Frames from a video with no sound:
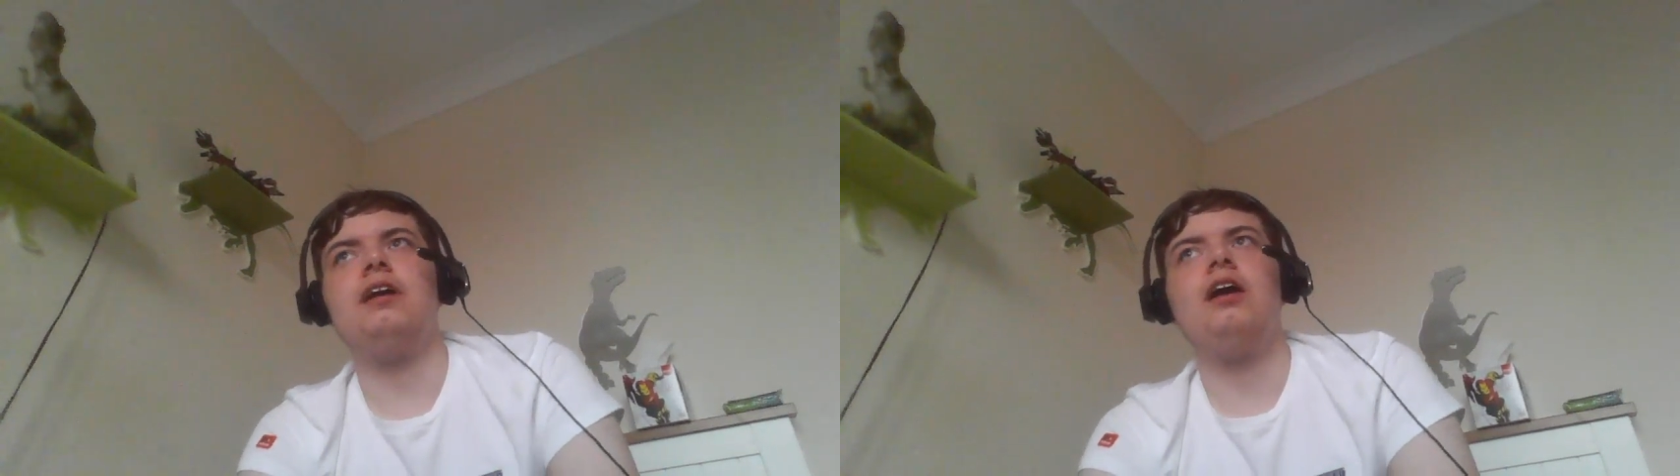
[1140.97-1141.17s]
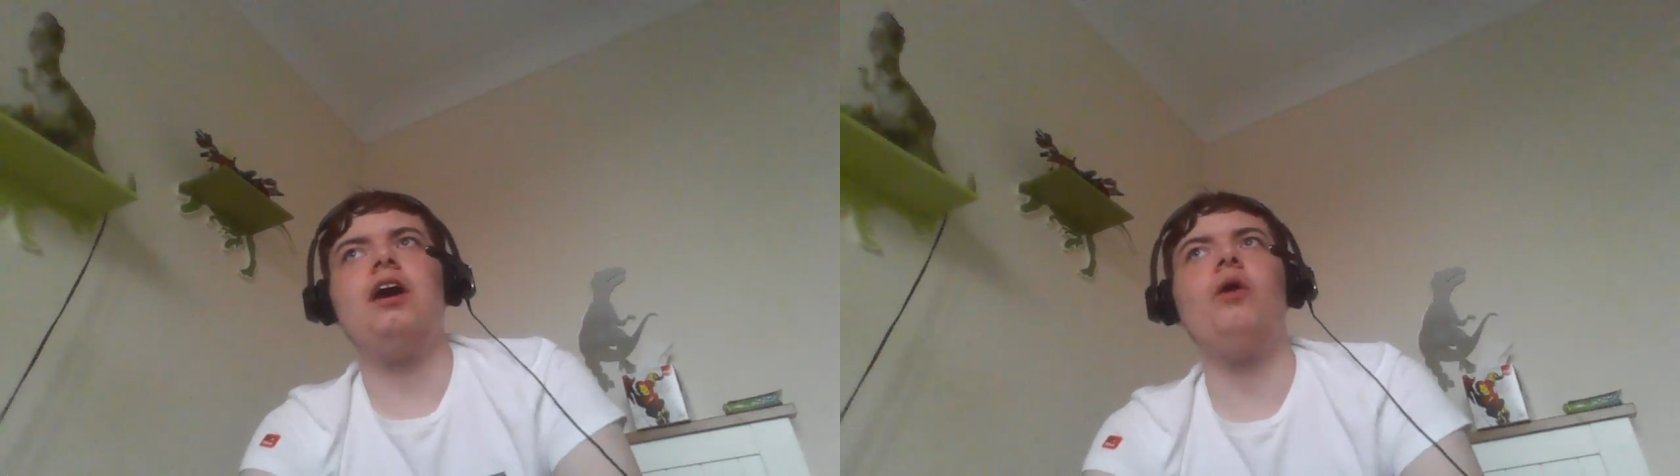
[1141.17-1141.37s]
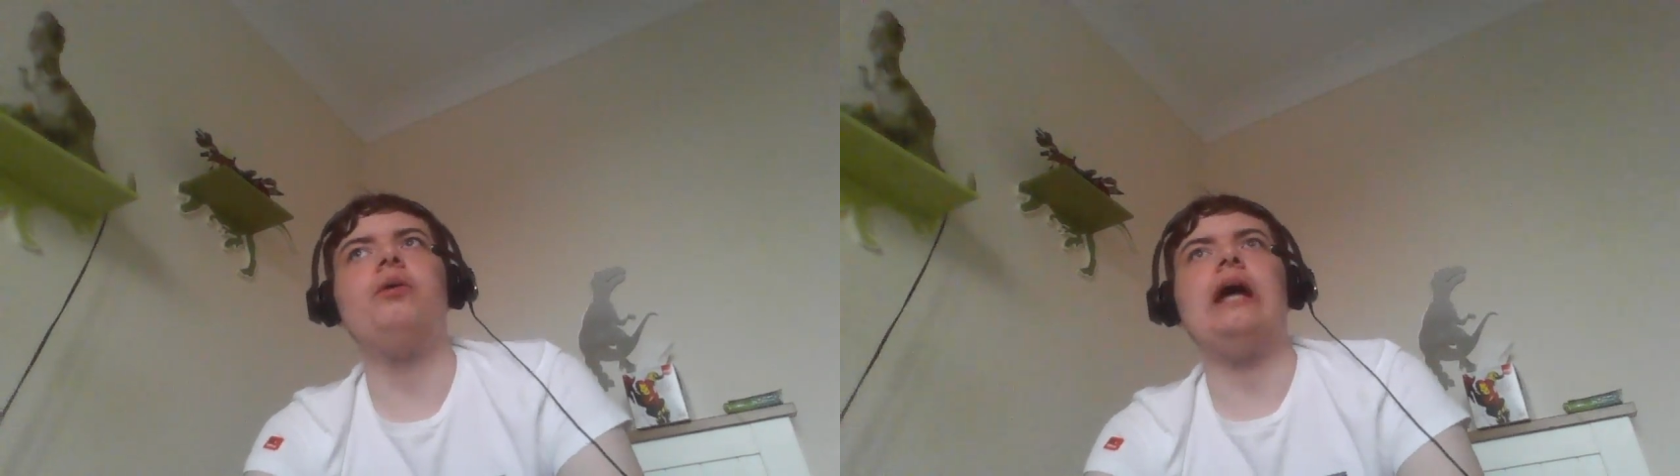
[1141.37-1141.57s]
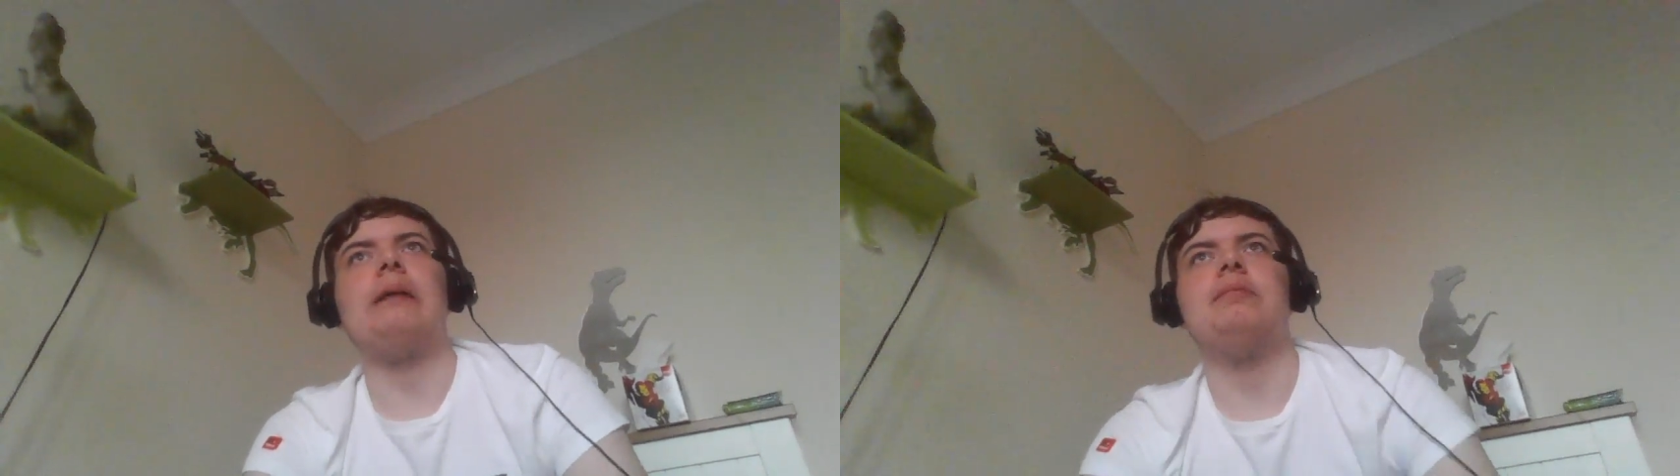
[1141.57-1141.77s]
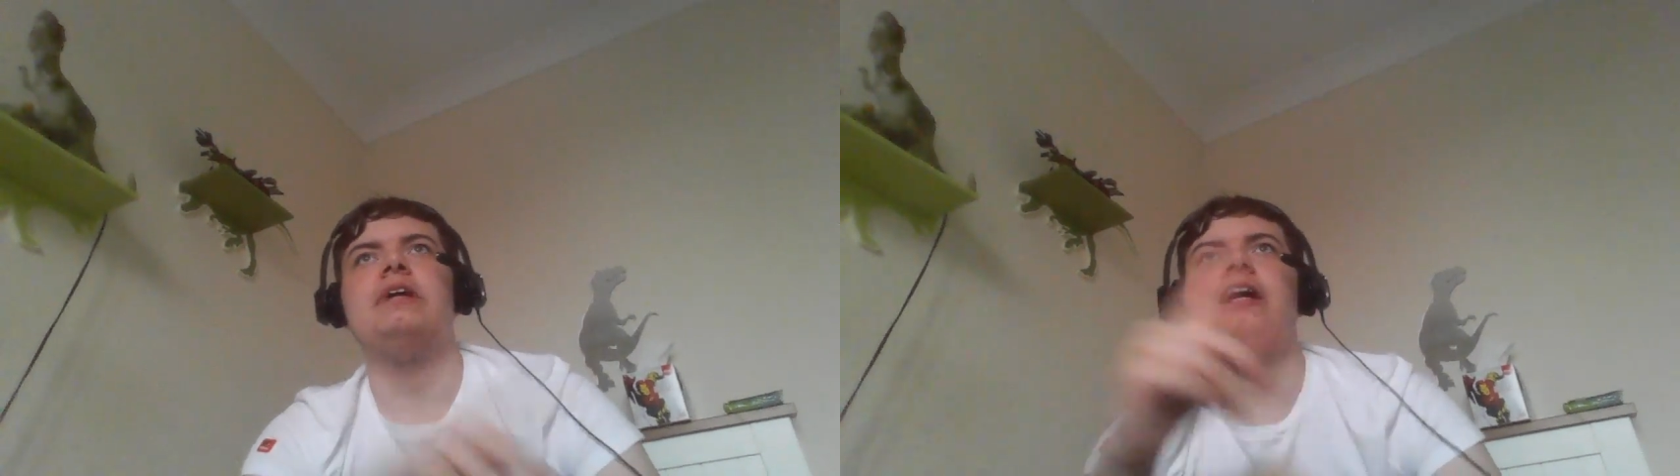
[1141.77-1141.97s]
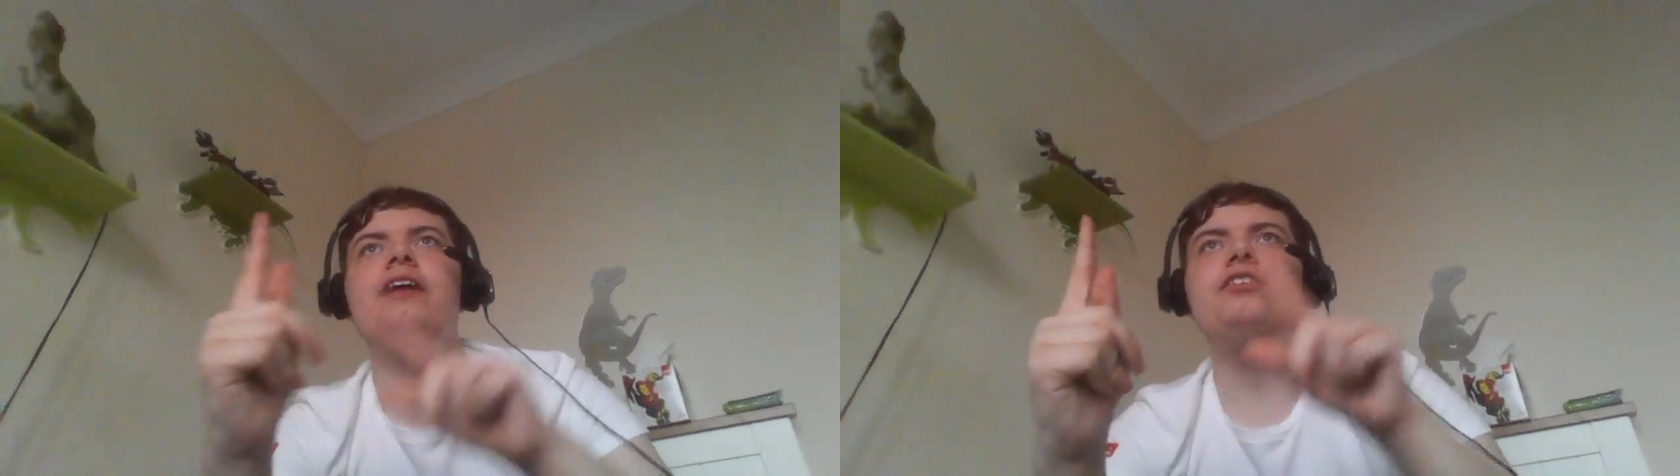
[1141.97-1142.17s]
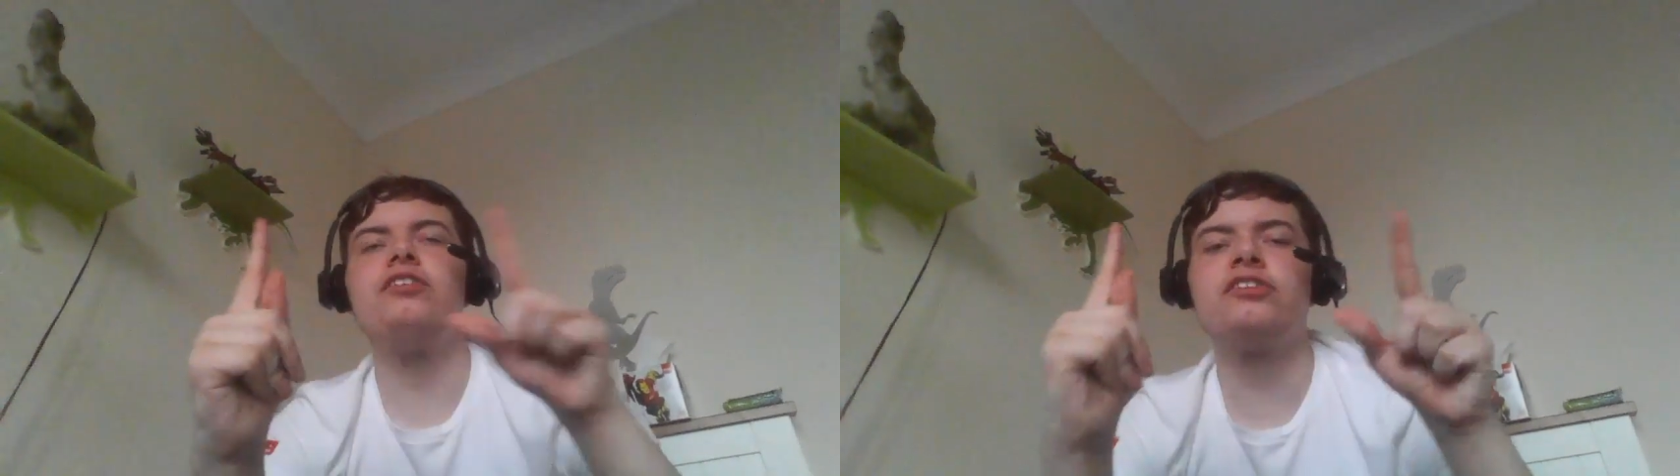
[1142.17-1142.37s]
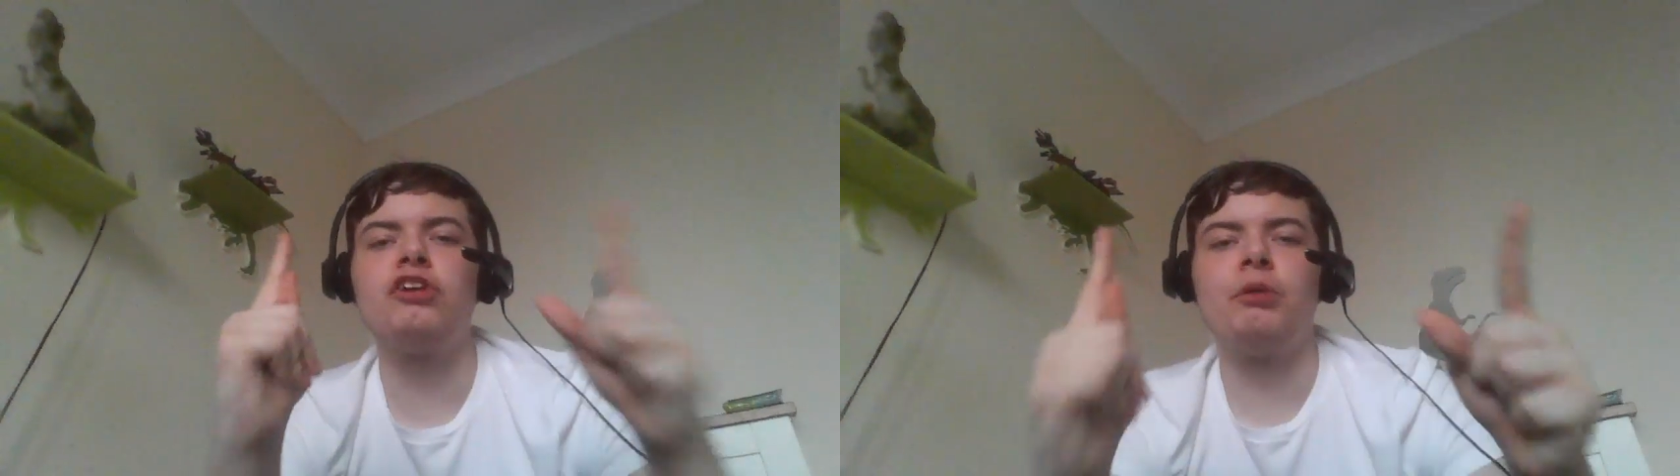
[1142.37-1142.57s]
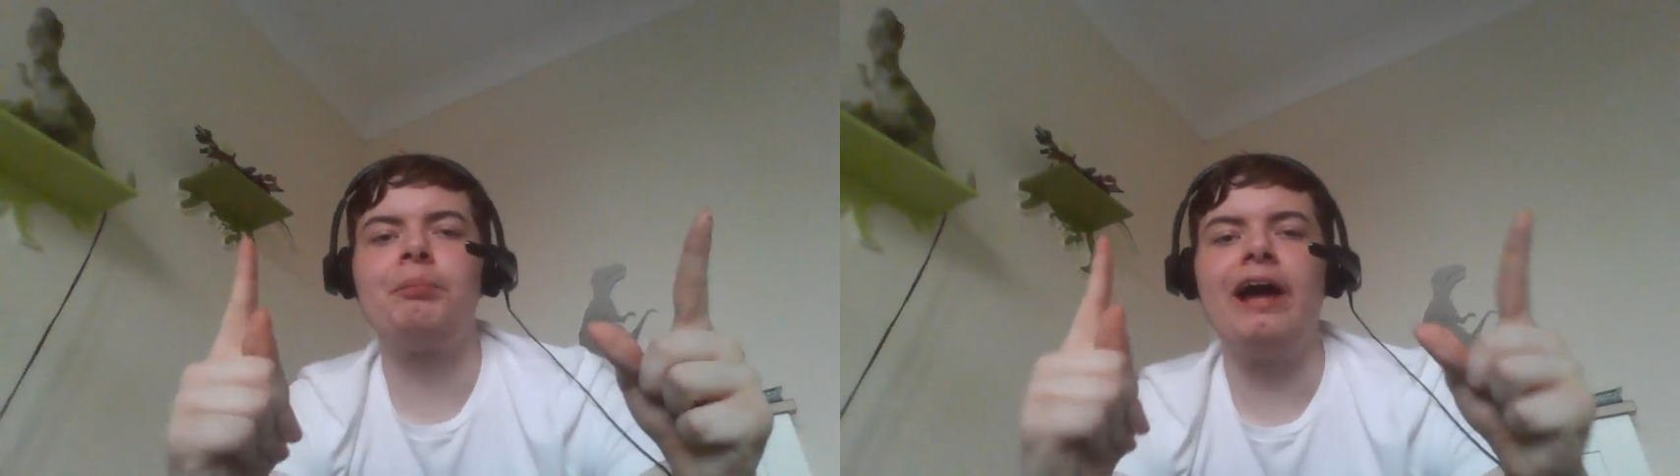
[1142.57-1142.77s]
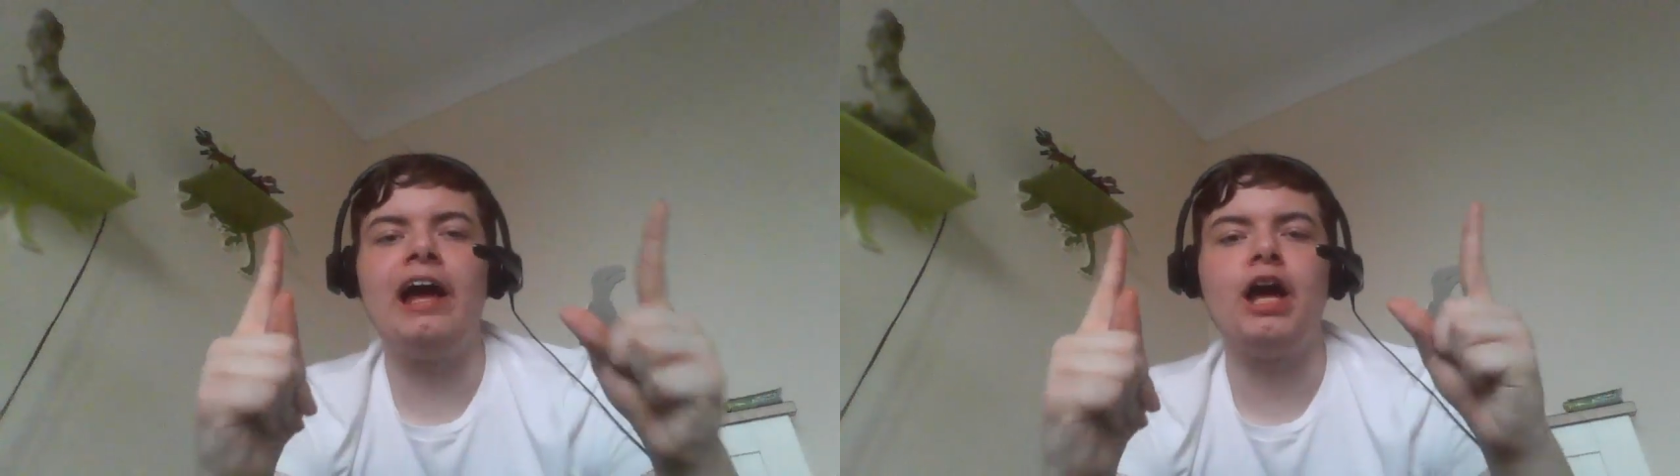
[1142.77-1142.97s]
Okay, can I just
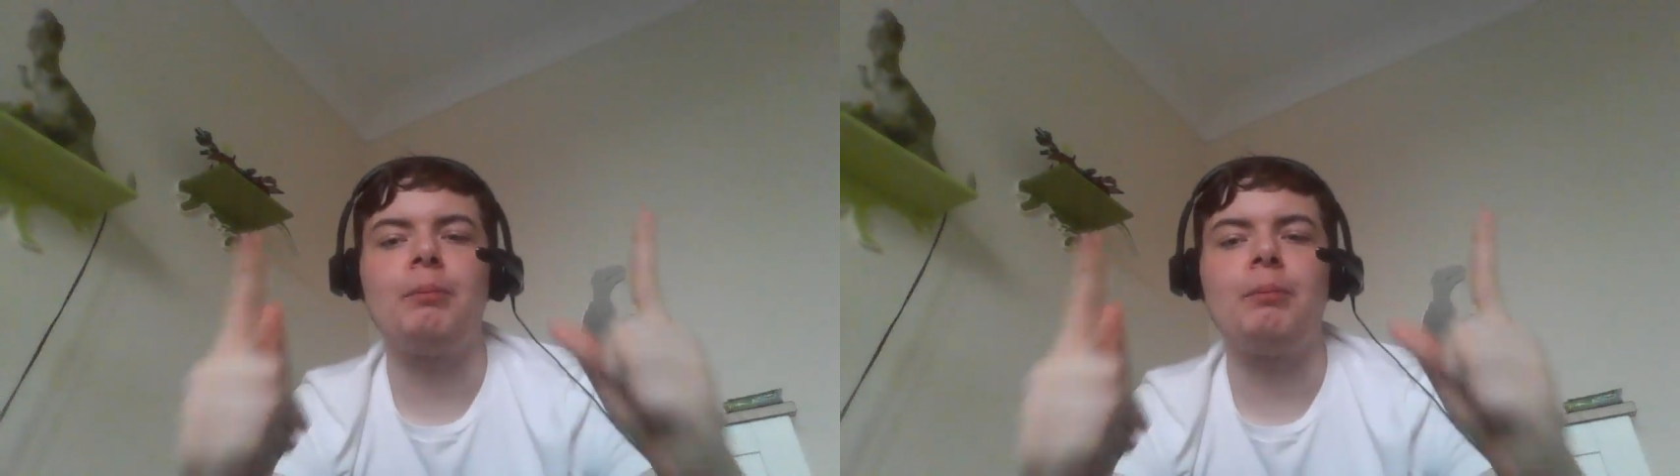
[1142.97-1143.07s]
compare